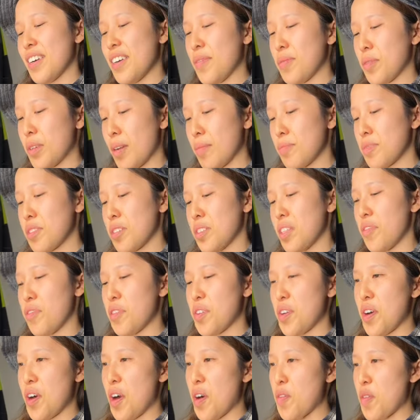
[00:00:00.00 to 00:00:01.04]
come to love their
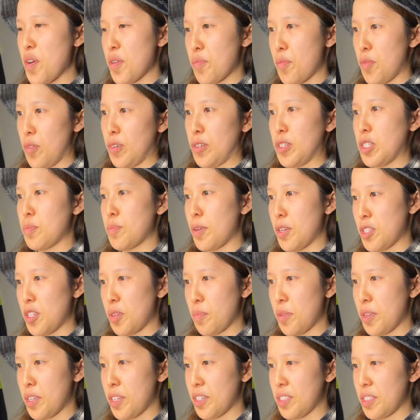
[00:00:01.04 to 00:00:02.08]
artwork more, especially
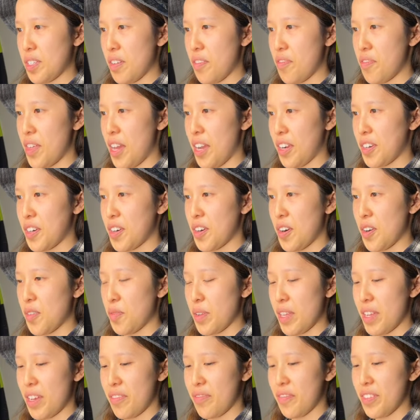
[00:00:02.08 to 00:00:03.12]
because of that card.
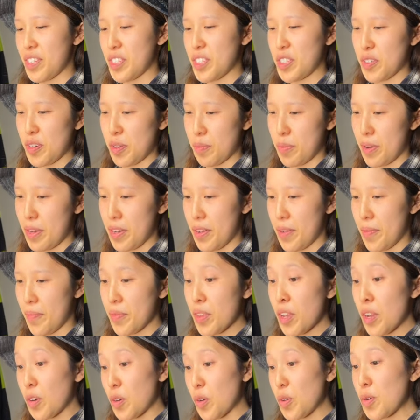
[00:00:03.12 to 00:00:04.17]
We have Vitribel.
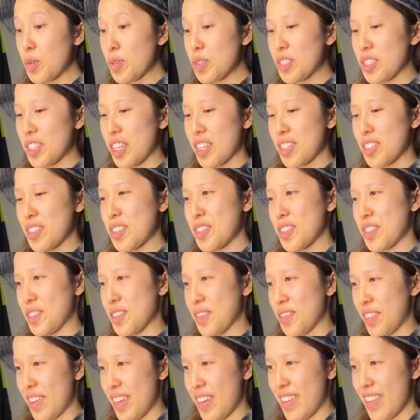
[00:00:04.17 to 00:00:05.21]
Oh, Sandshrew,
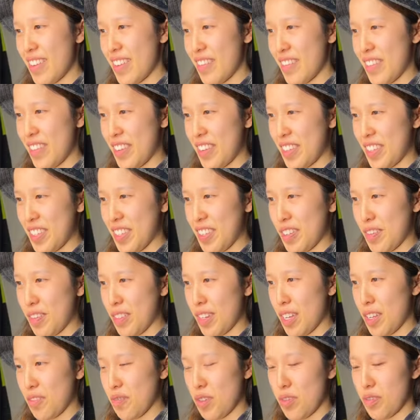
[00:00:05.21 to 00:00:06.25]
very, very cute.
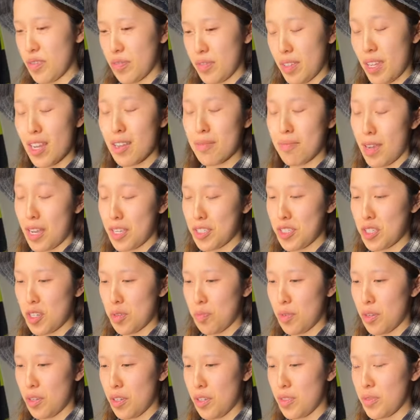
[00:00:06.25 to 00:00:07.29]
Not Master
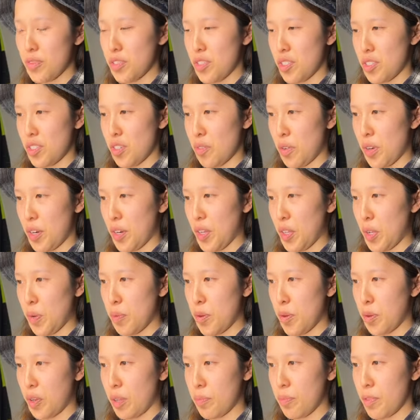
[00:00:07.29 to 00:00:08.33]
Ball, just a regular
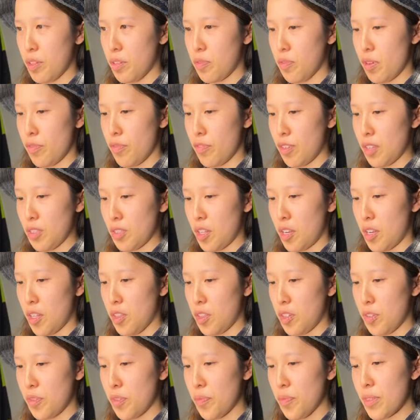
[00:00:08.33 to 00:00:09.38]
Pokeball reverse
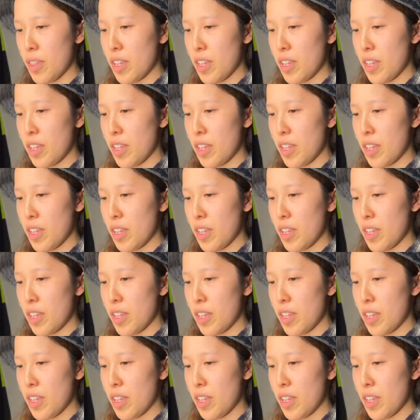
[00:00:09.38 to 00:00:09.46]
holo.